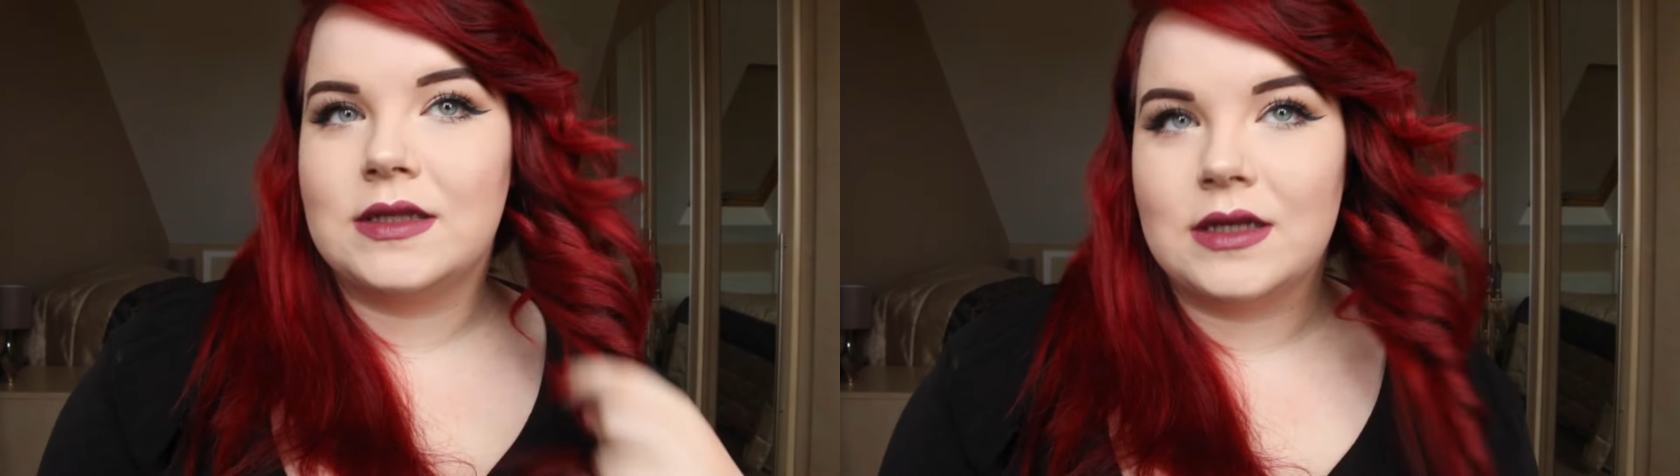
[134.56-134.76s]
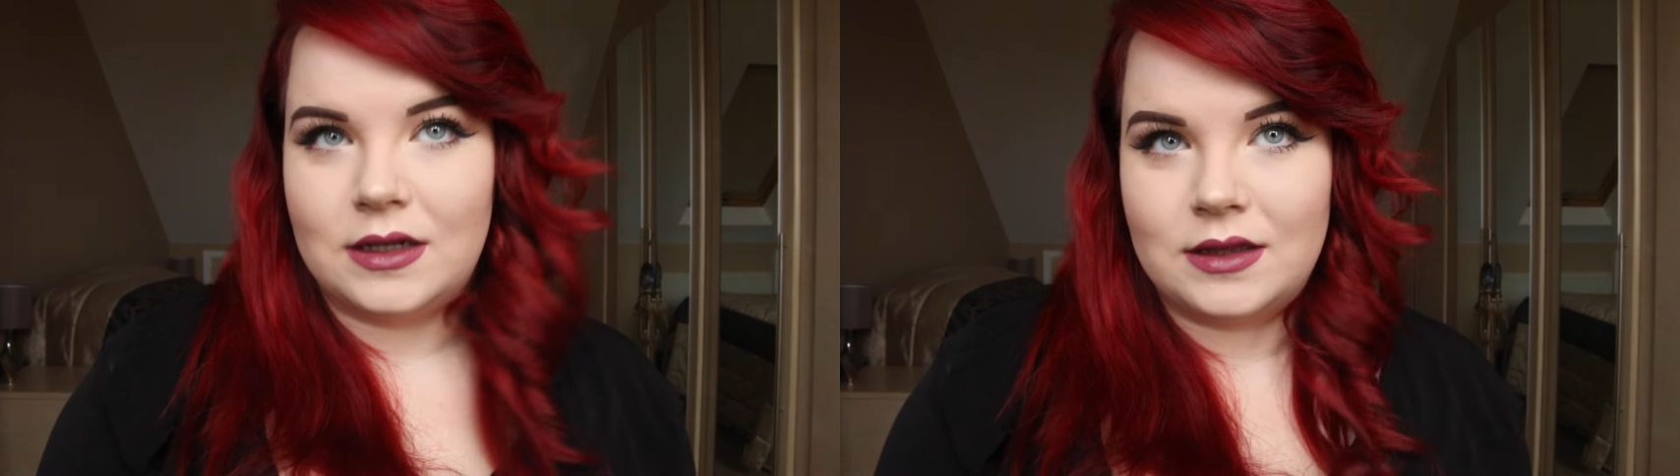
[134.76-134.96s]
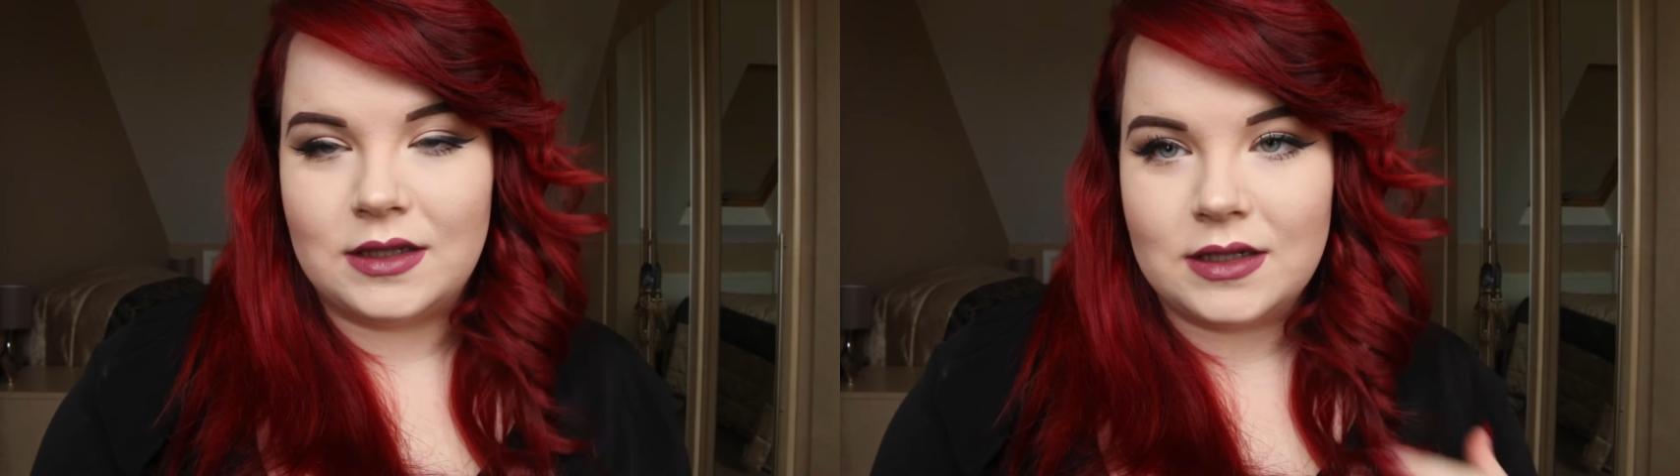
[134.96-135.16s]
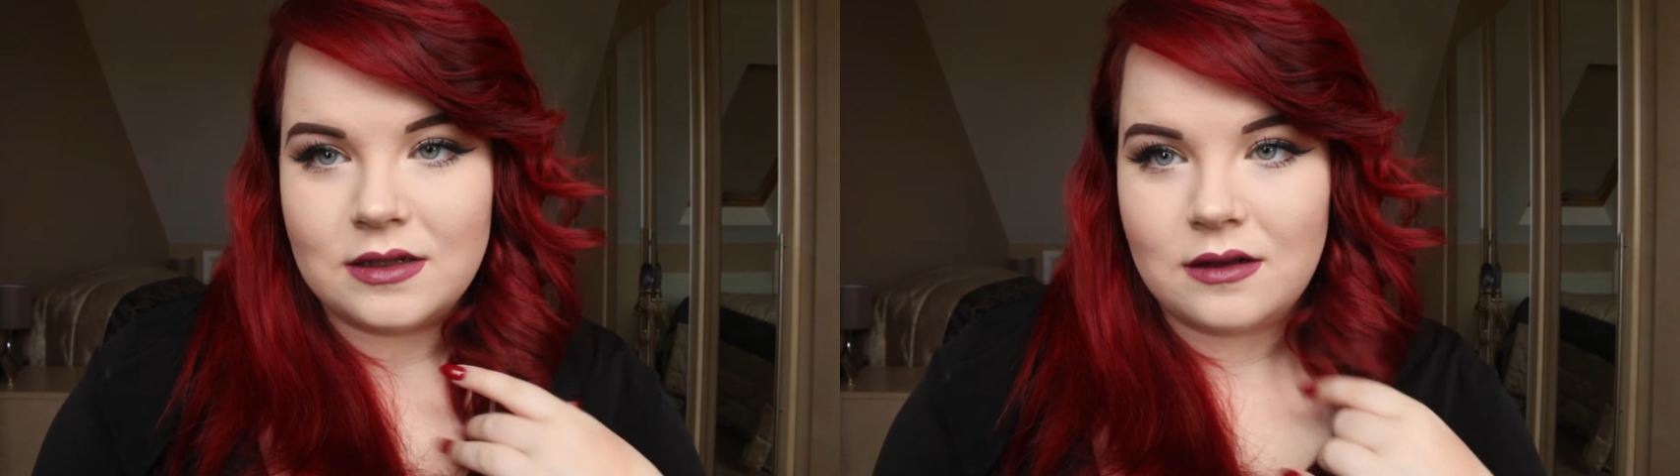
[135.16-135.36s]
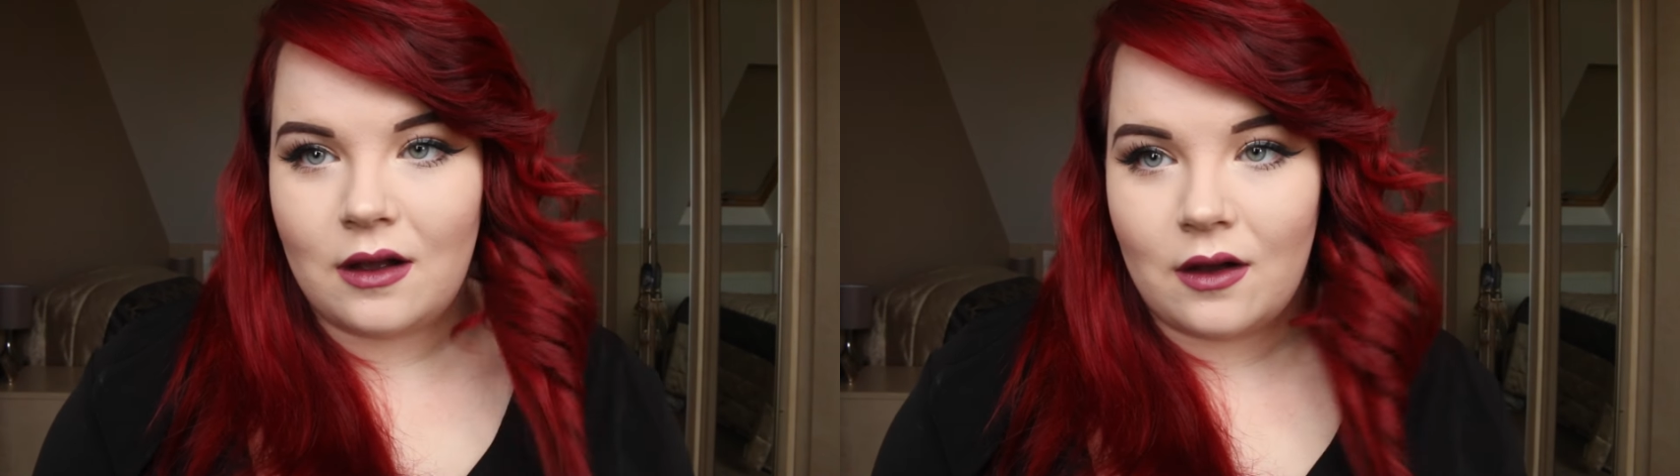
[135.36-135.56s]
yeah,
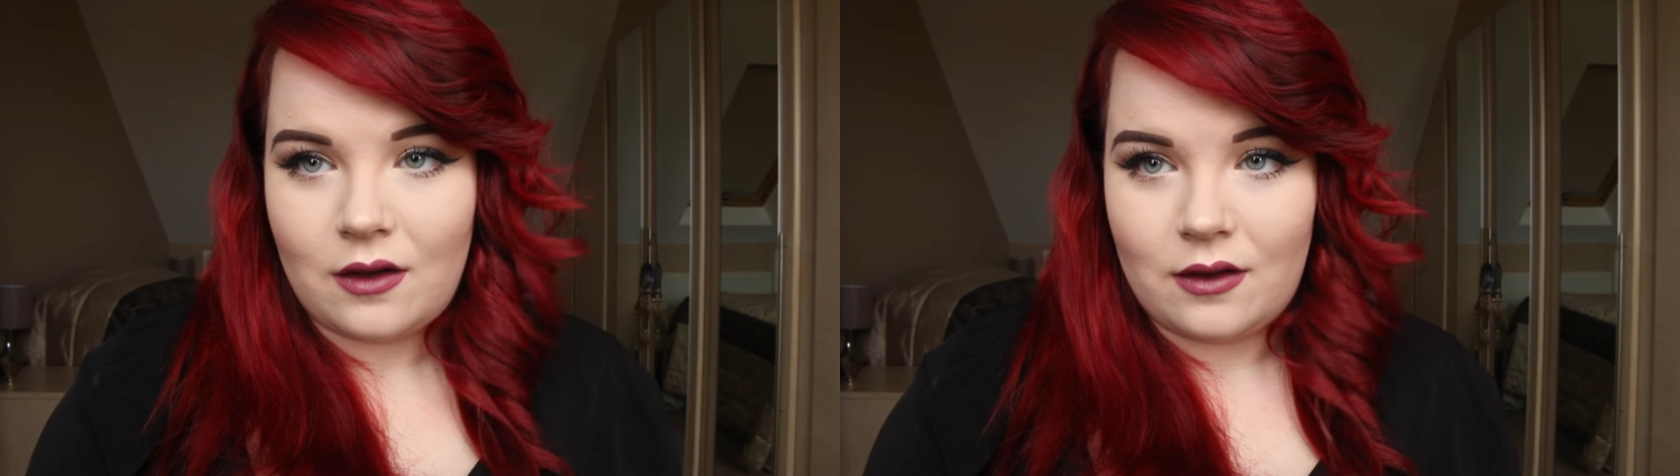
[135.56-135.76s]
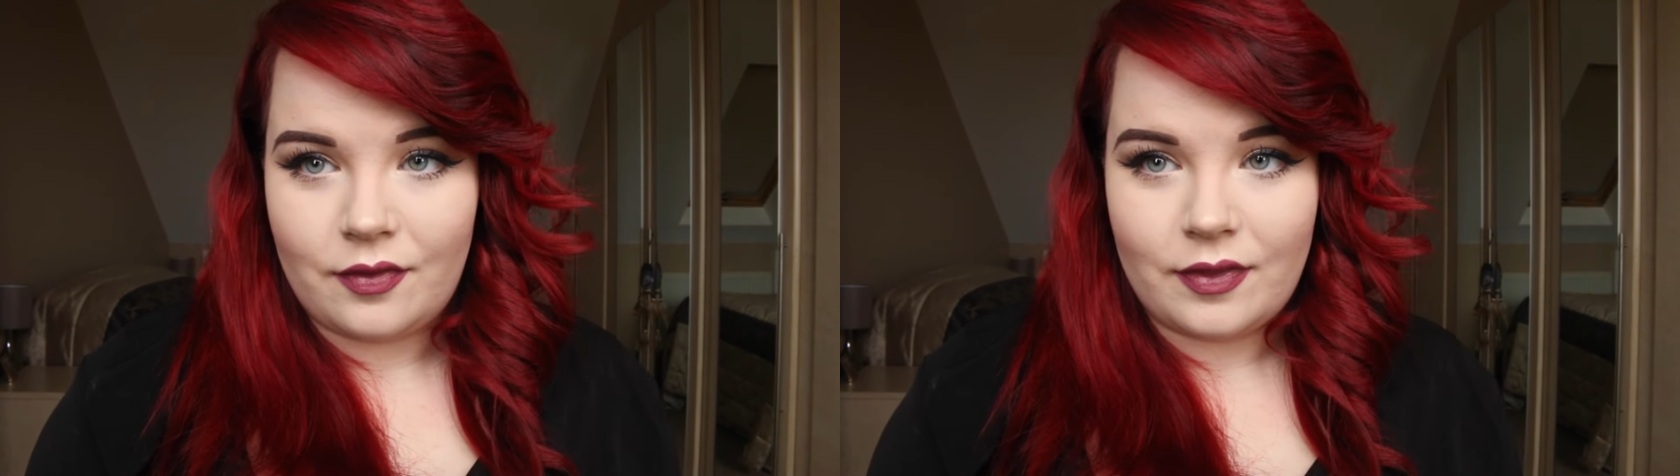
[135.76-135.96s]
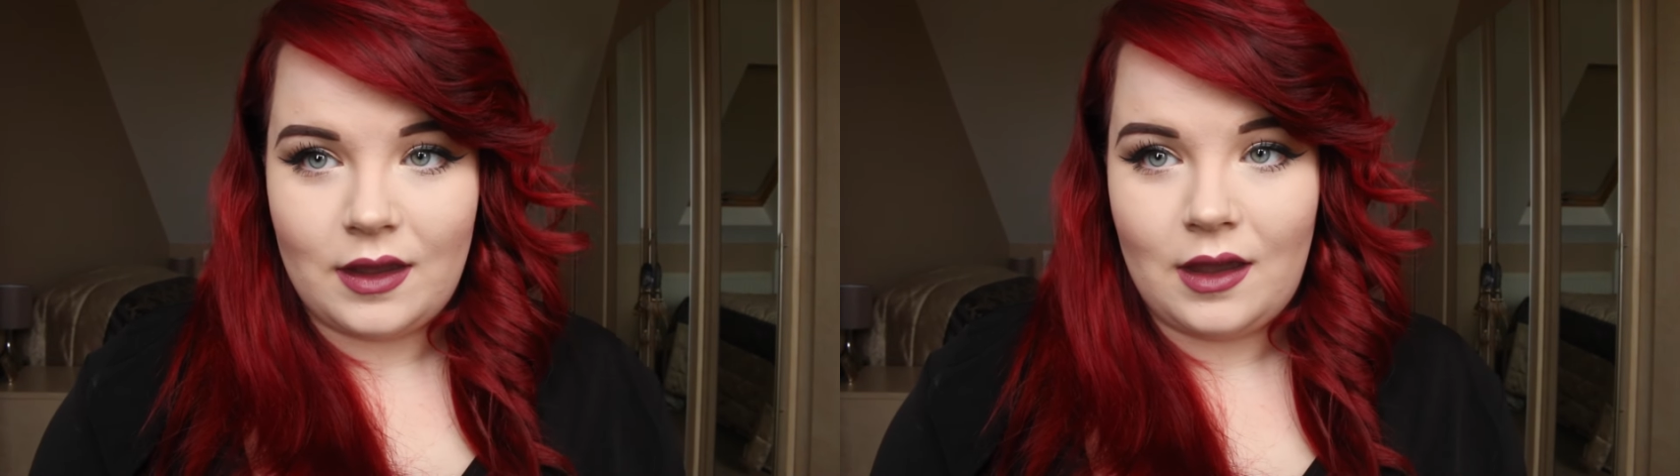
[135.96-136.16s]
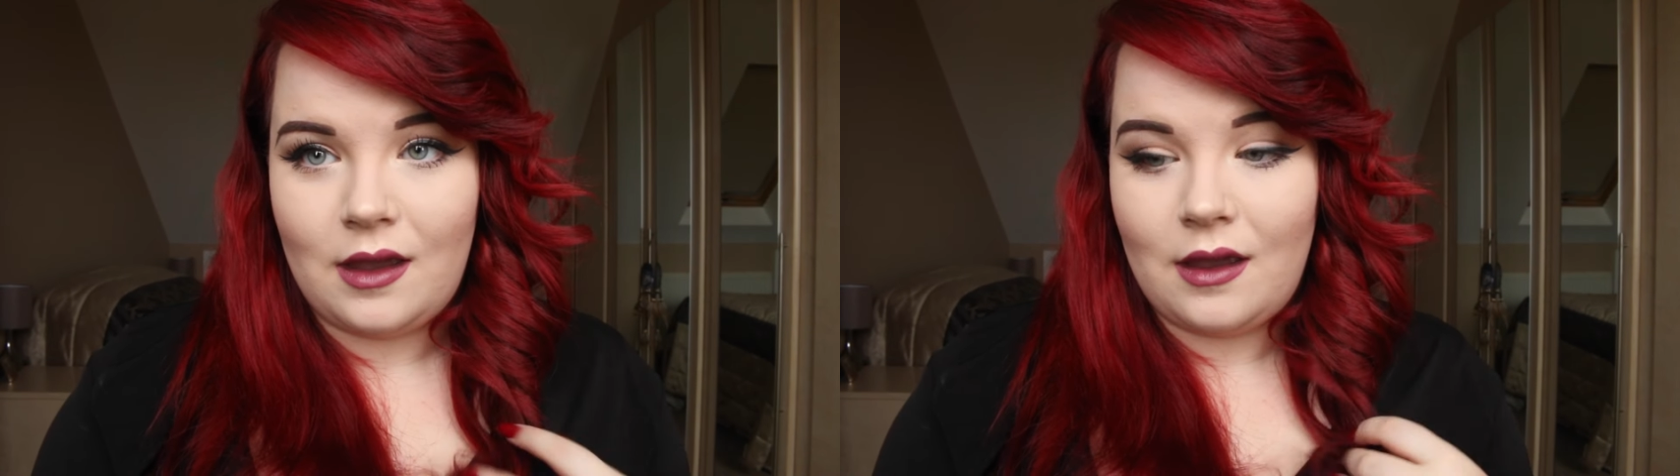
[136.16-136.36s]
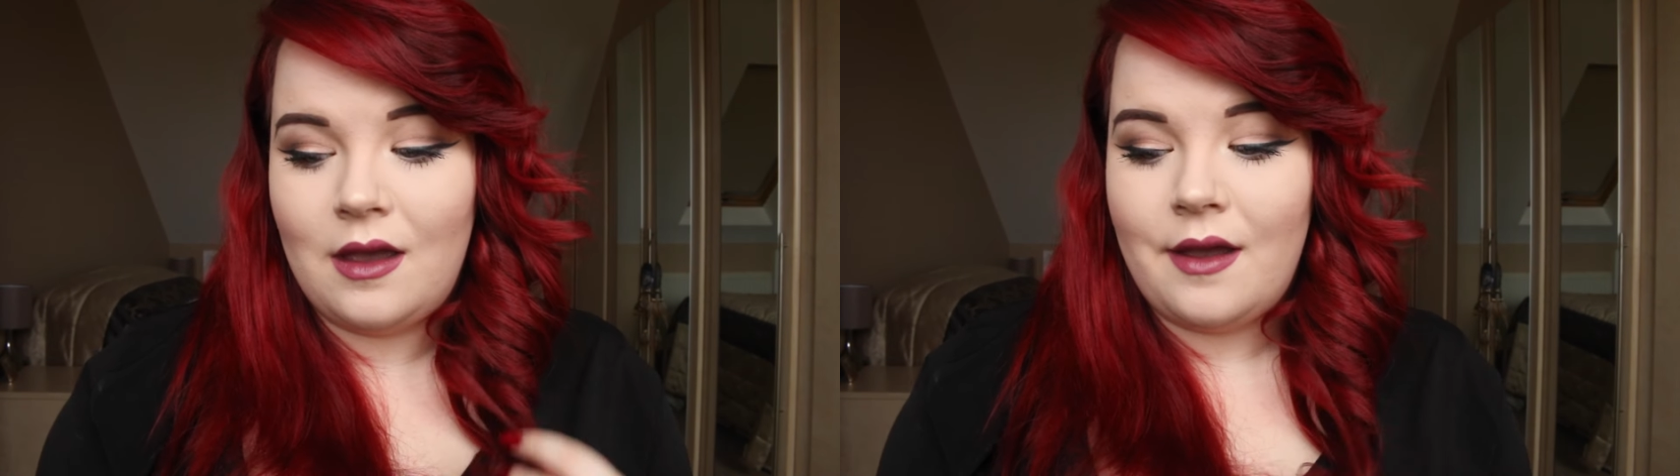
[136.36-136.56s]
these are
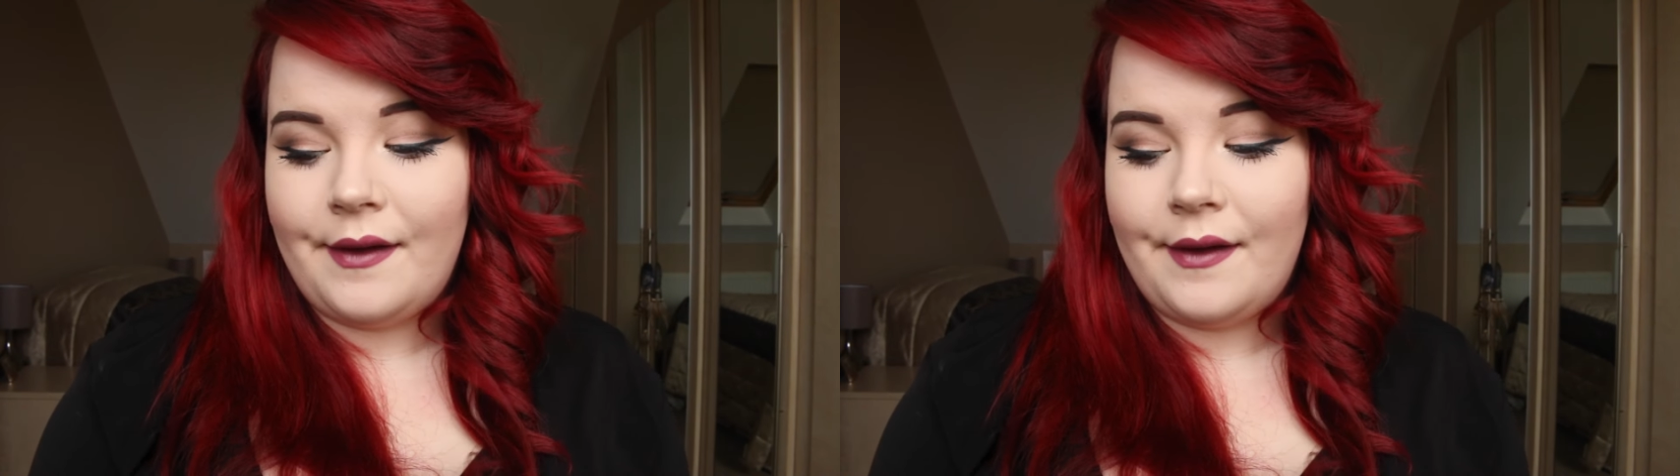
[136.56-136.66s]
the